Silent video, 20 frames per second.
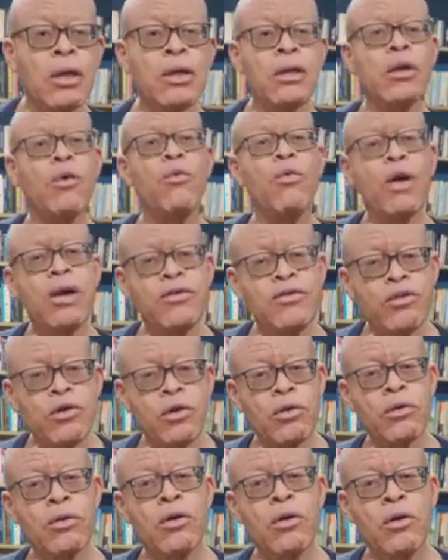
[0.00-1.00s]
the
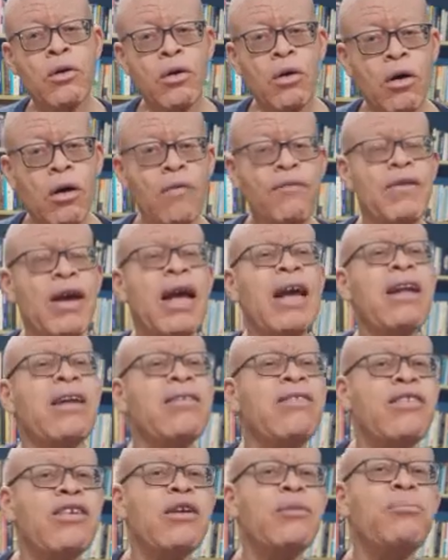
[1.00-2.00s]
question of
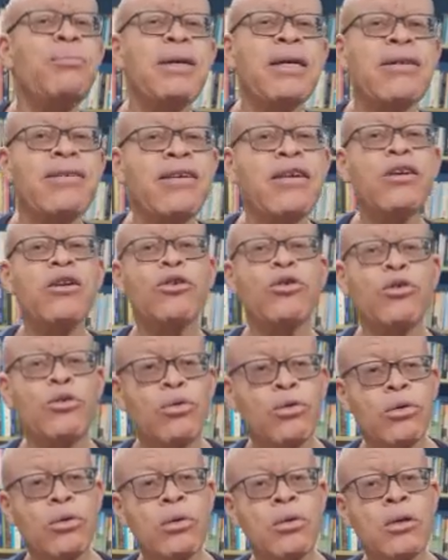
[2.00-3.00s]

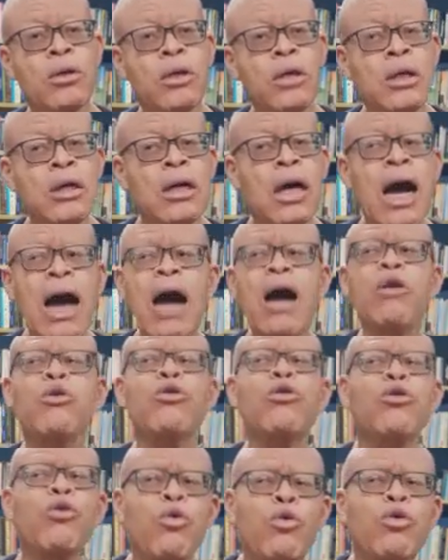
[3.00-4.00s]
LGBTQ. How
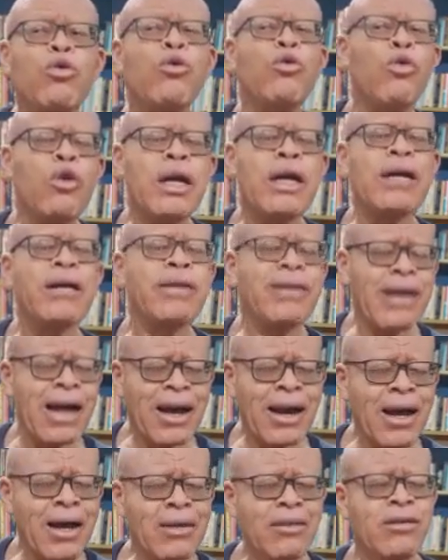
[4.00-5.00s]
do you
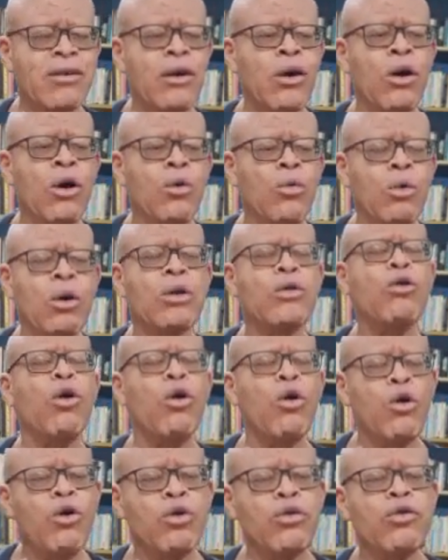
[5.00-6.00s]
interact with
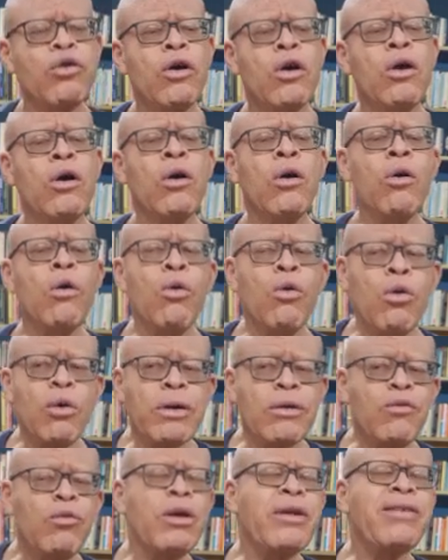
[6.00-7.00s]
those
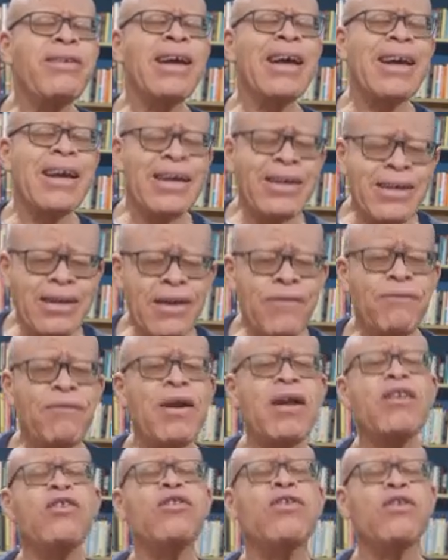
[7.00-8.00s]
with a
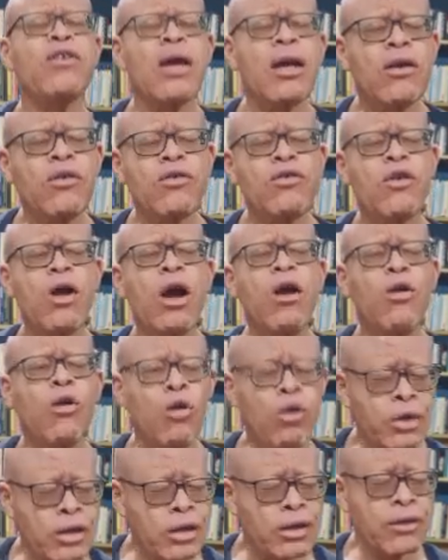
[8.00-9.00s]
different sexual
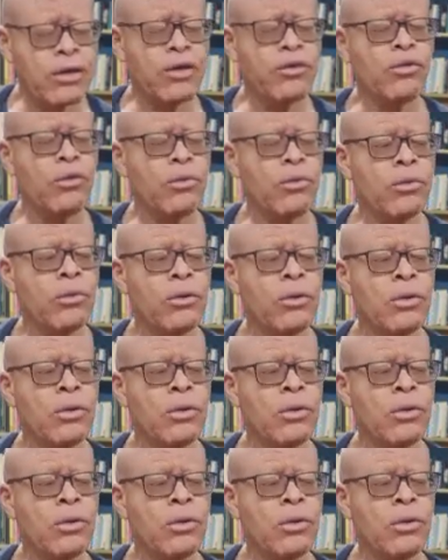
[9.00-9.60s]
orientation